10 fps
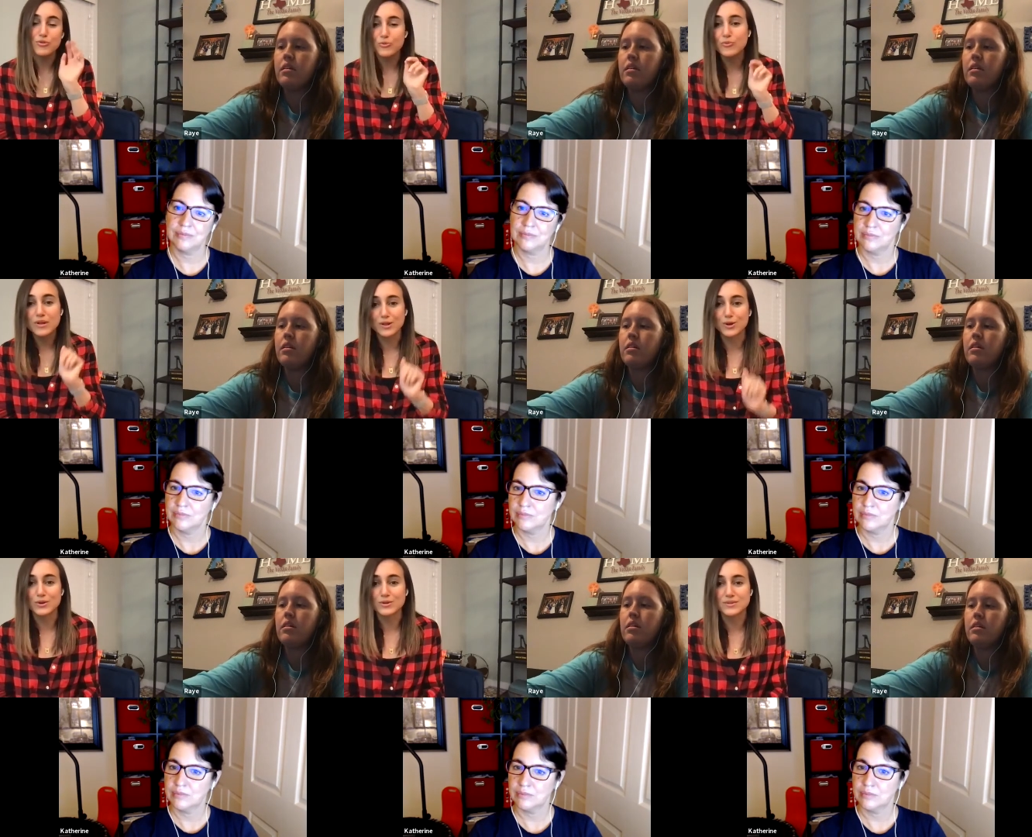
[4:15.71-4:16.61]

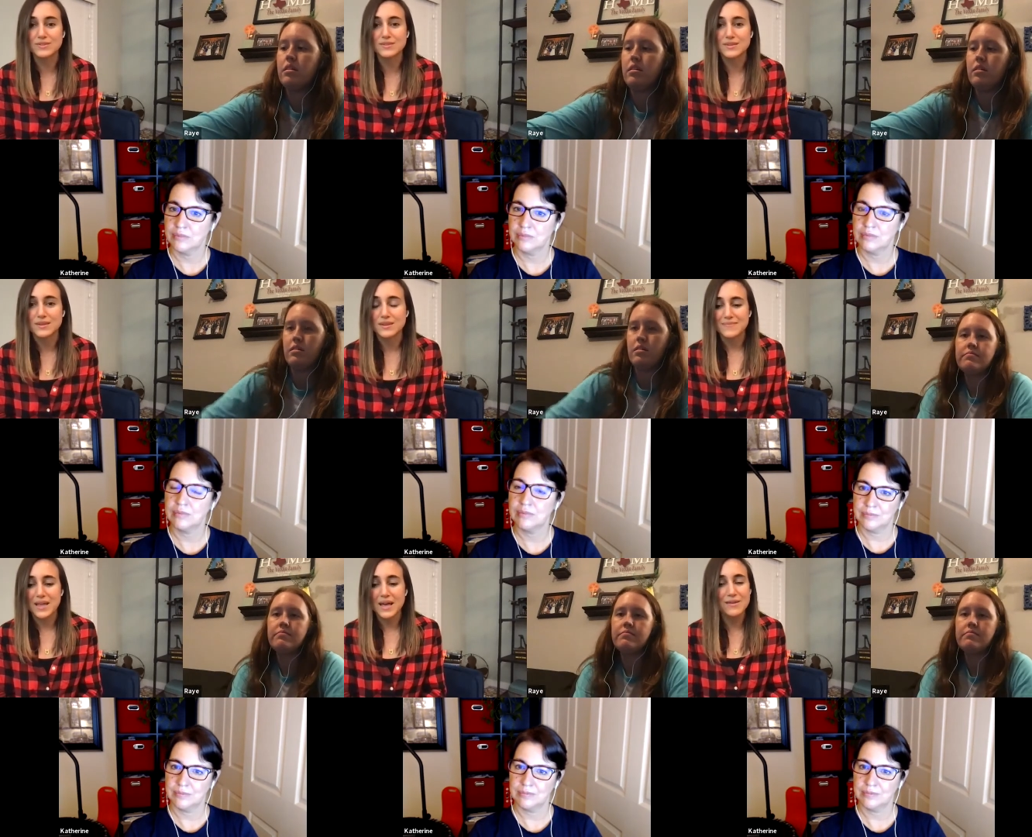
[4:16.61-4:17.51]
Speaker 1: thrillers,
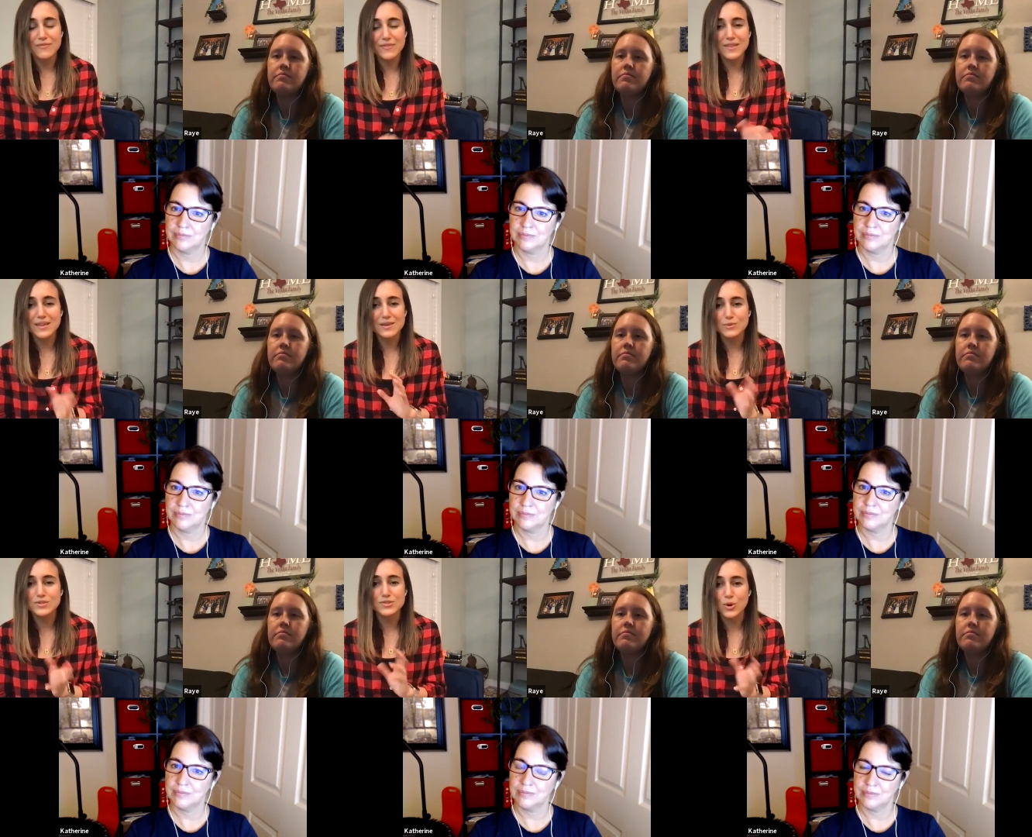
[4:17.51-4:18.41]
I didn't feel like
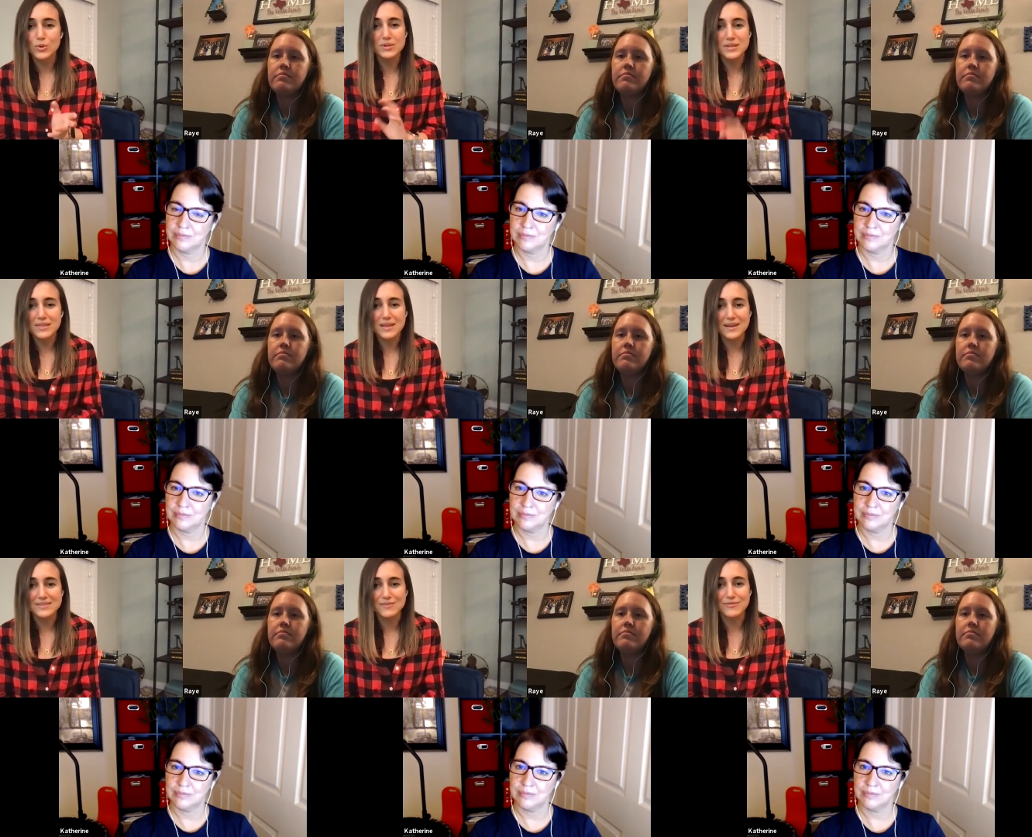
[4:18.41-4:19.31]
it was tonally
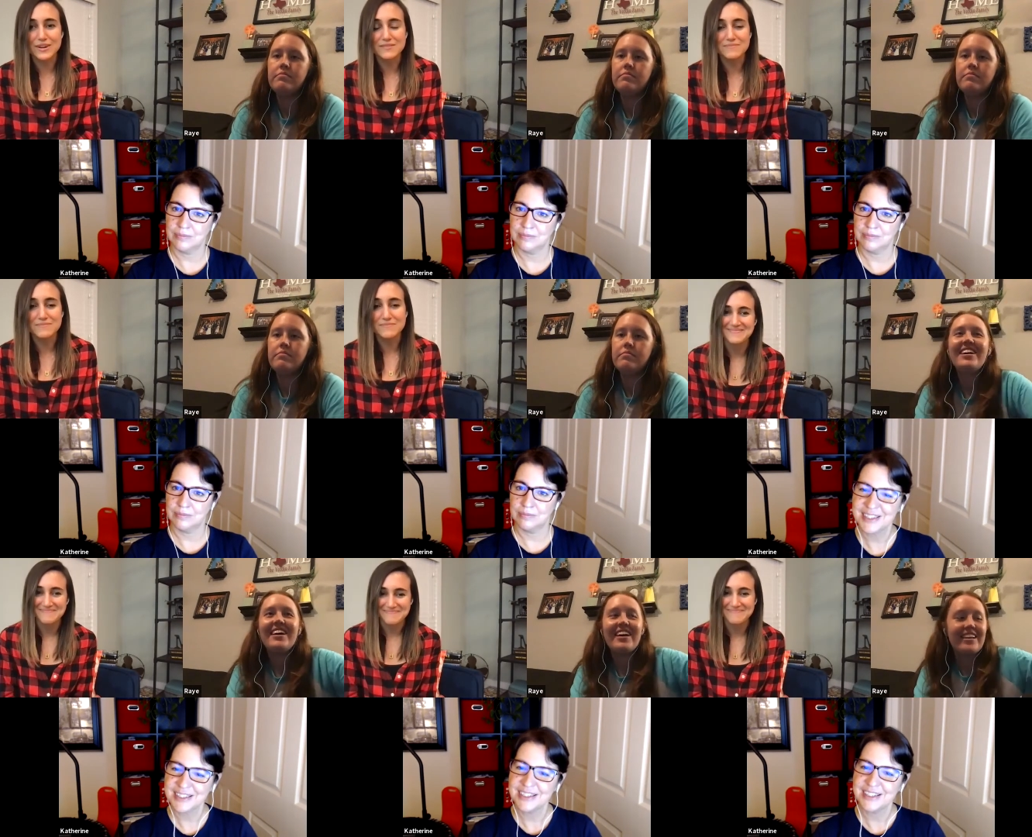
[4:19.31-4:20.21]
that different.
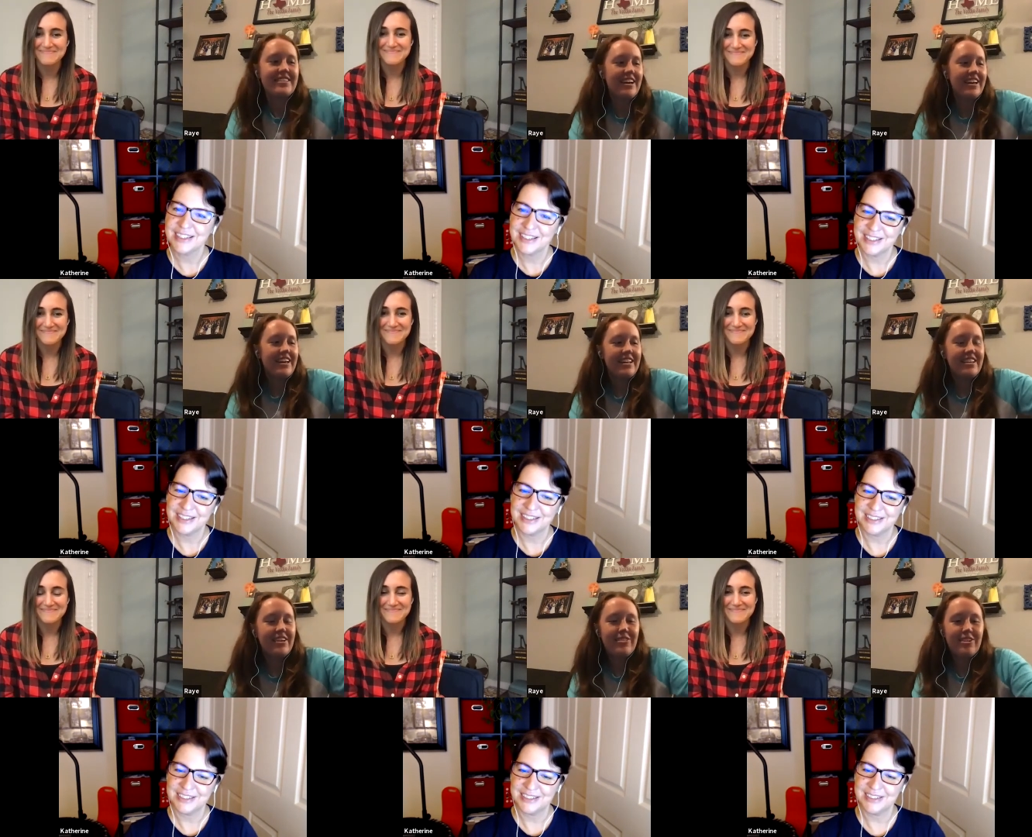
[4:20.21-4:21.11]
Speaker 2: Yes, I had
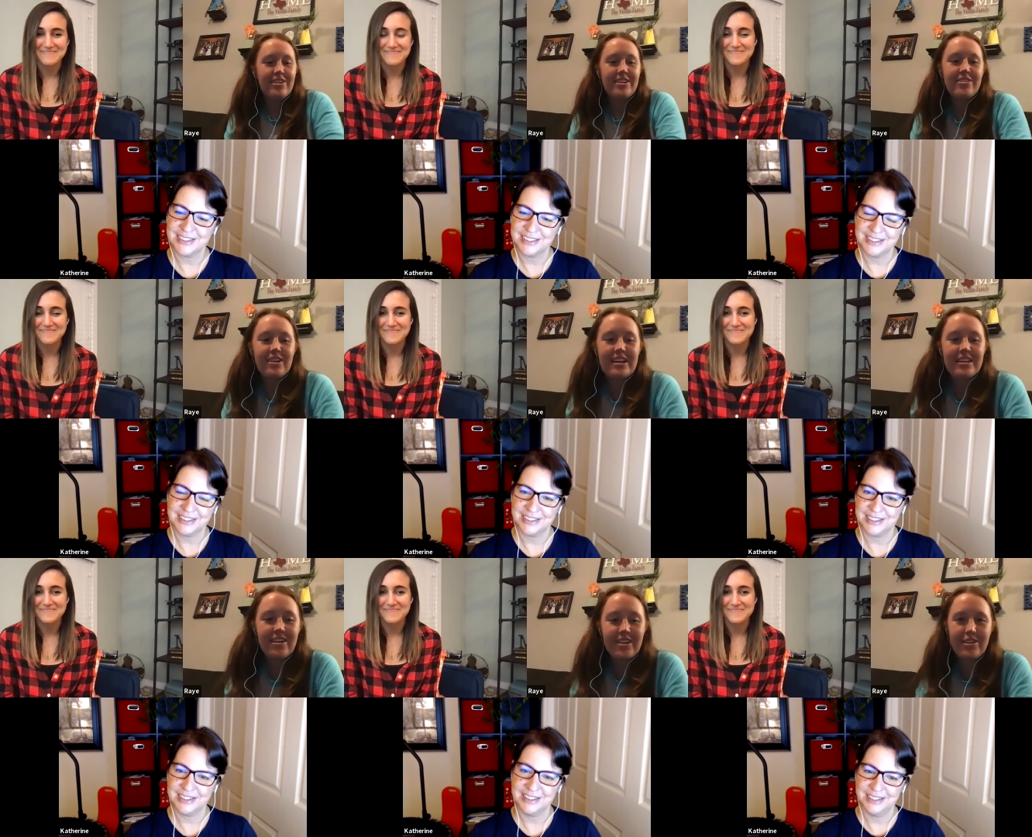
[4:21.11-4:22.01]
never read
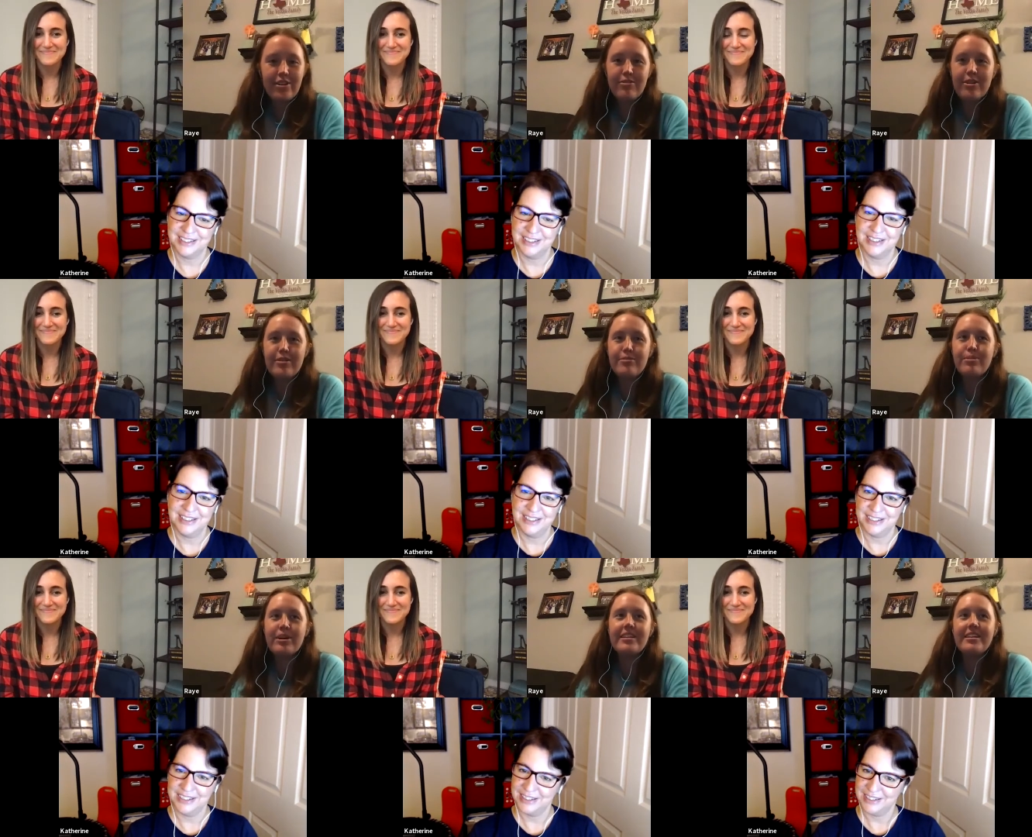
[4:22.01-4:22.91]
Colleen Hoover,
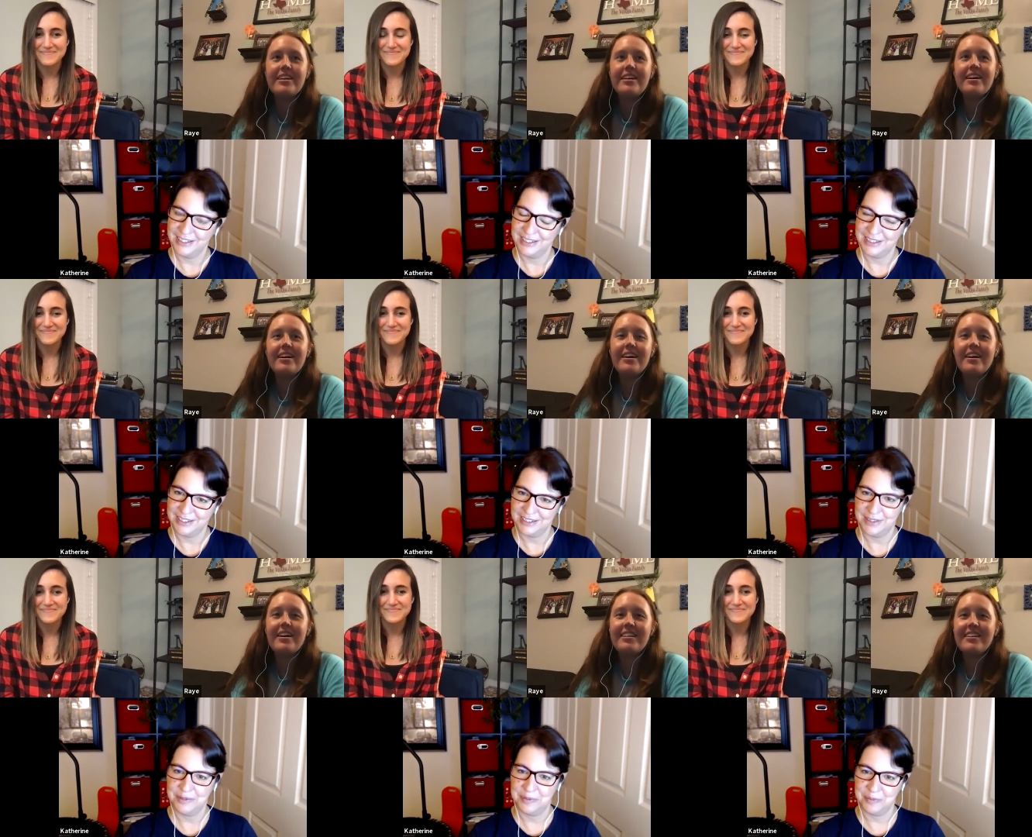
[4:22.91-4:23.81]
but
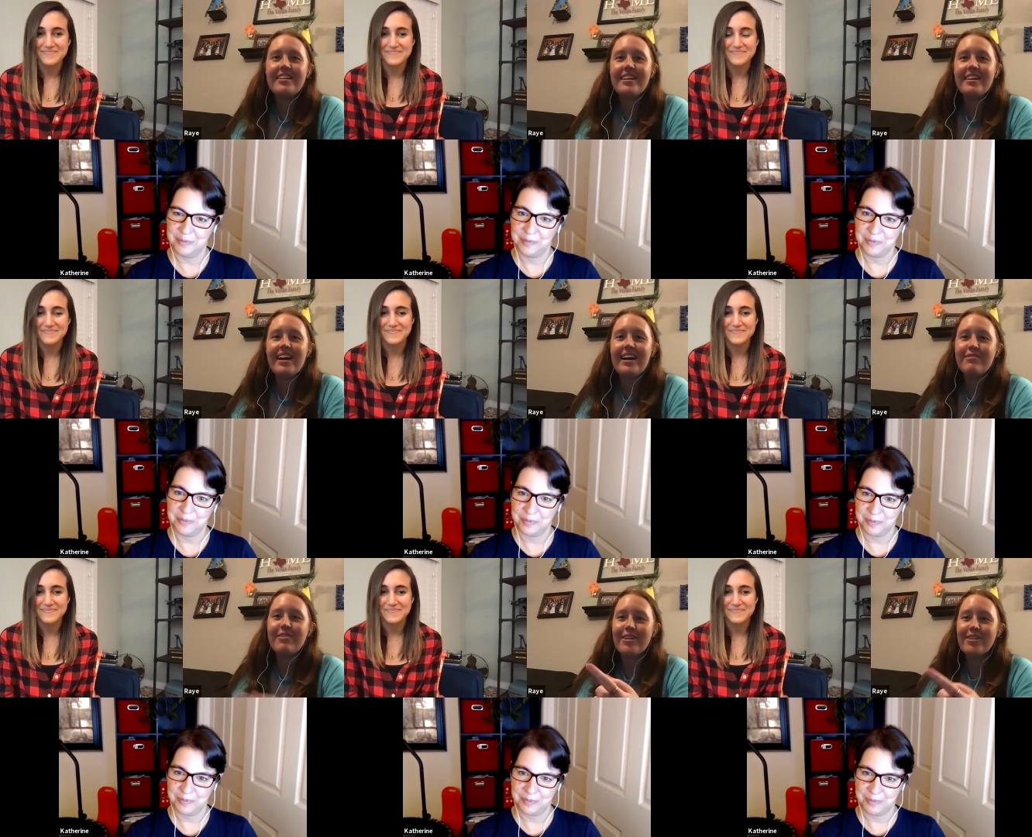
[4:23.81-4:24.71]
uh, I
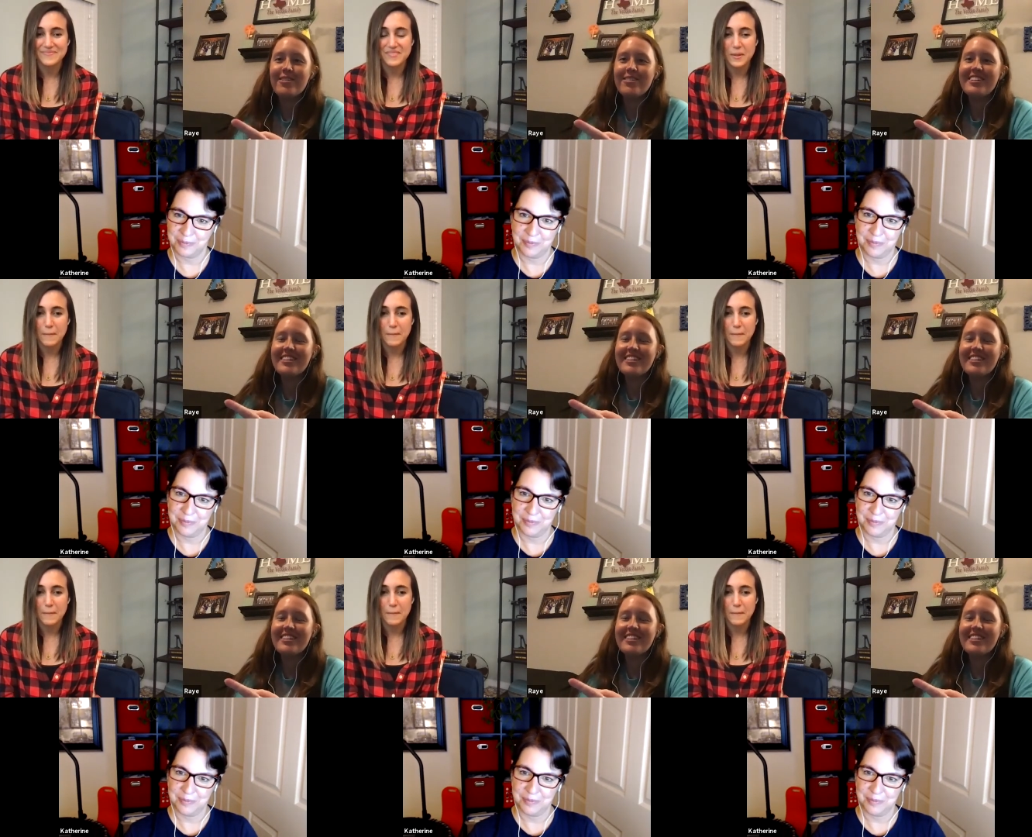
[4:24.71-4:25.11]
follow